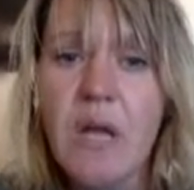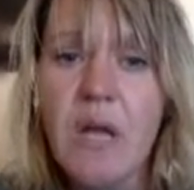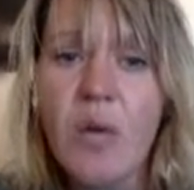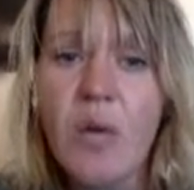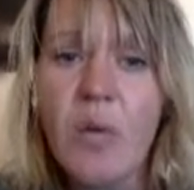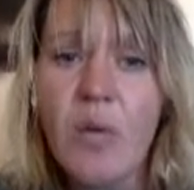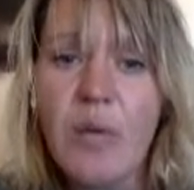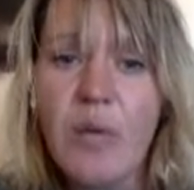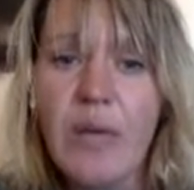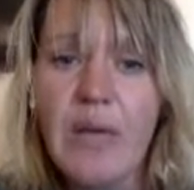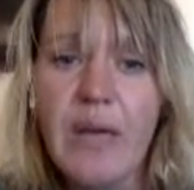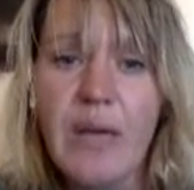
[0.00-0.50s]

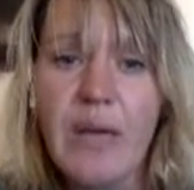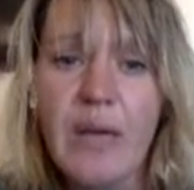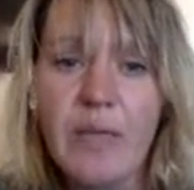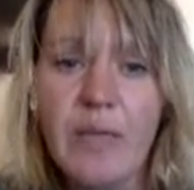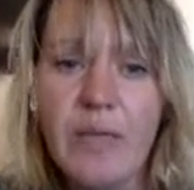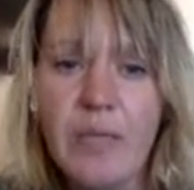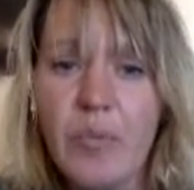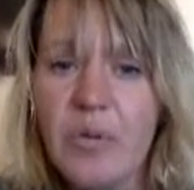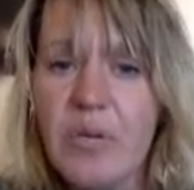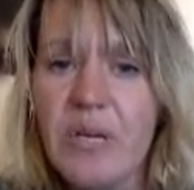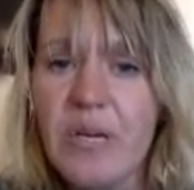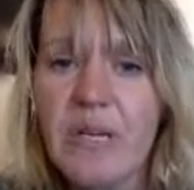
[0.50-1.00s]
We have
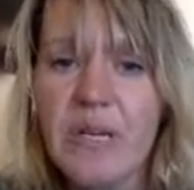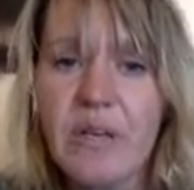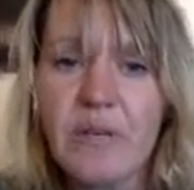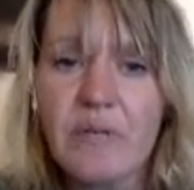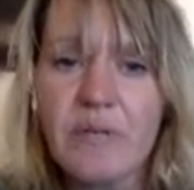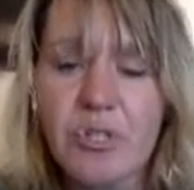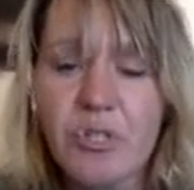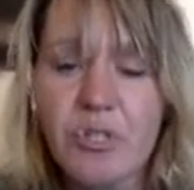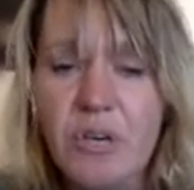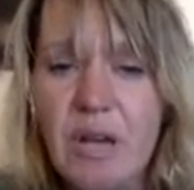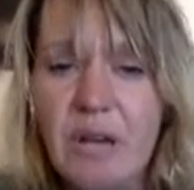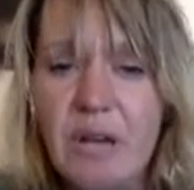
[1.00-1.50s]
plenty of
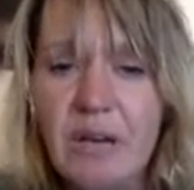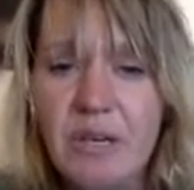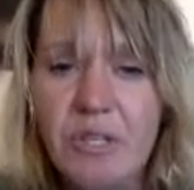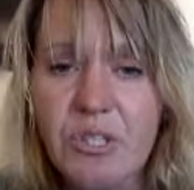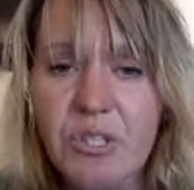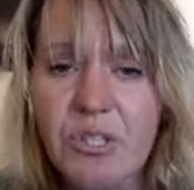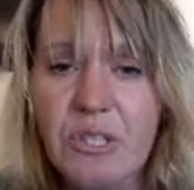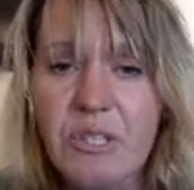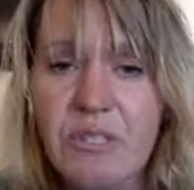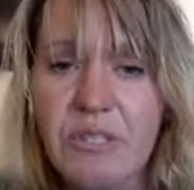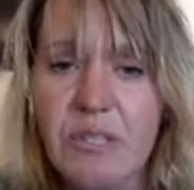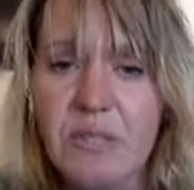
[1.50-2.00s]

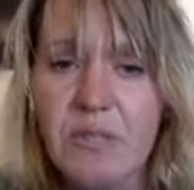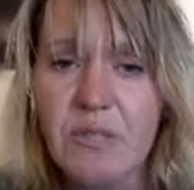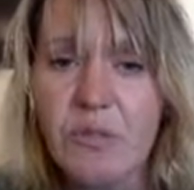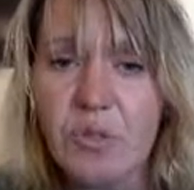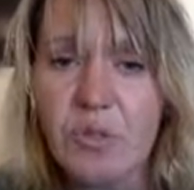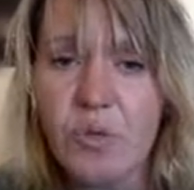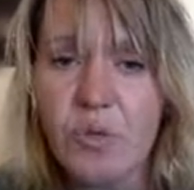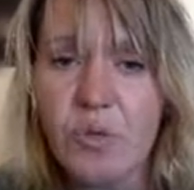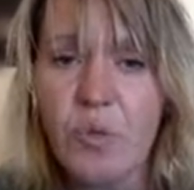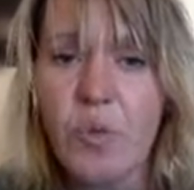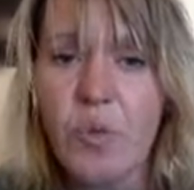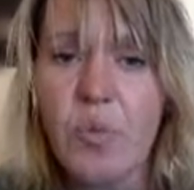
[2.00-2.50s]
strategies in the
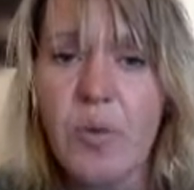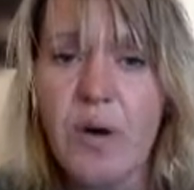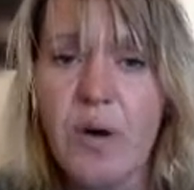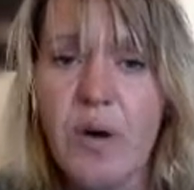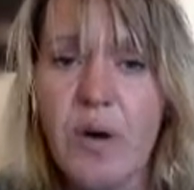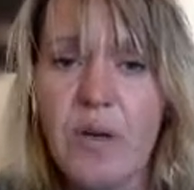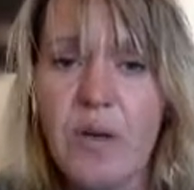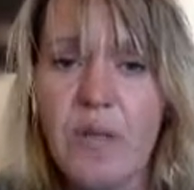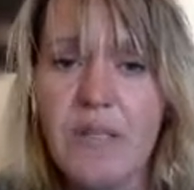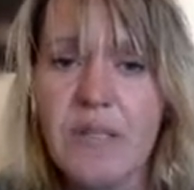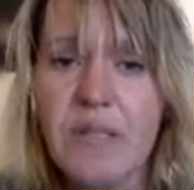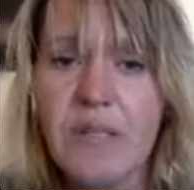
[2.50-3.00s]

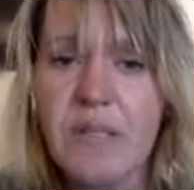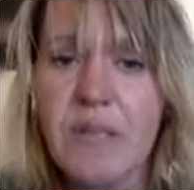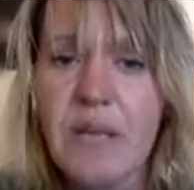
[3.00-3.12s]
toolbox